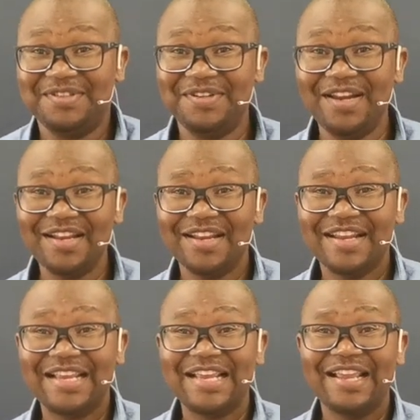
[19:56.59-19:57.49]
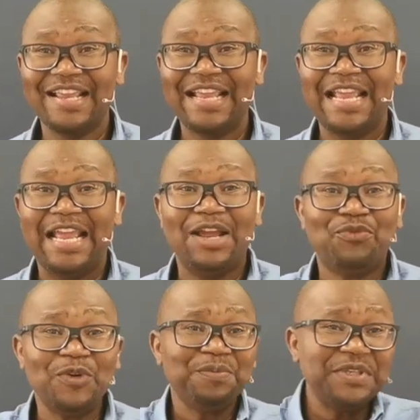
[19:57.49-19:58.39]
All right? And
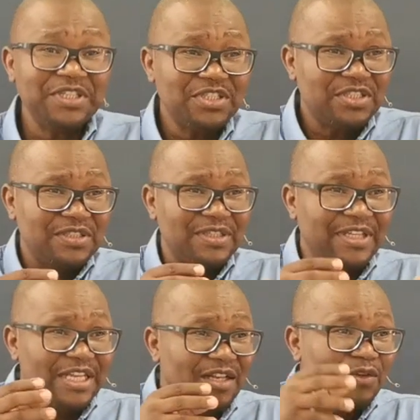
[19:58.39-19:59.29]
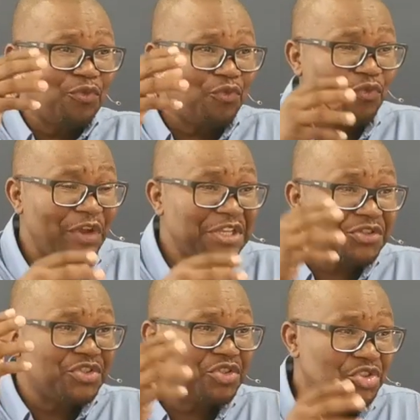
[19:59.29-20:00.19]
from this little
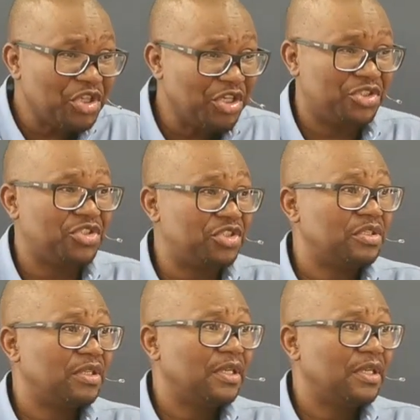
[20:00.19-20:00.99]
first church,